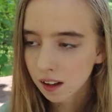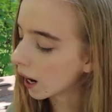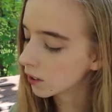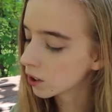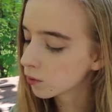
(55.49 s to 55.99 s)

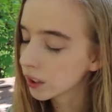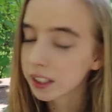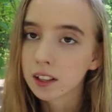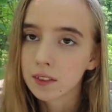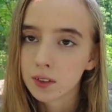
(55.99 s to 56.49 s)
I just
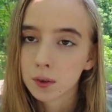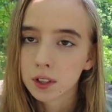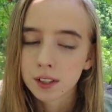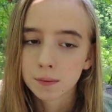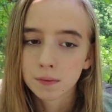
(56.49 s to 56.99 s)
really love the
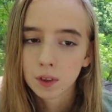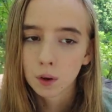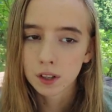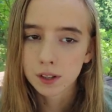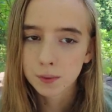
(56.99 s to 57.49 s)
Horze,
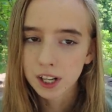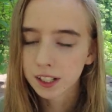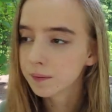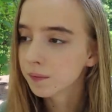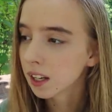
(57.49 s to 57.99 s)
Horze
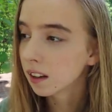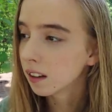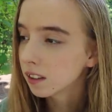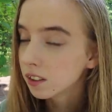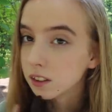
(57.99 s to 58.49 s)
brand,
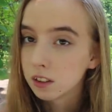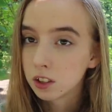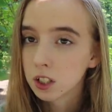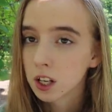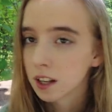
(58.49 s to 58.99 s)
so you
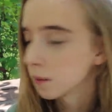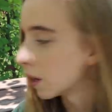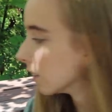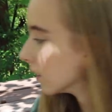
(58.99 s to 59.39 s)
should check them out.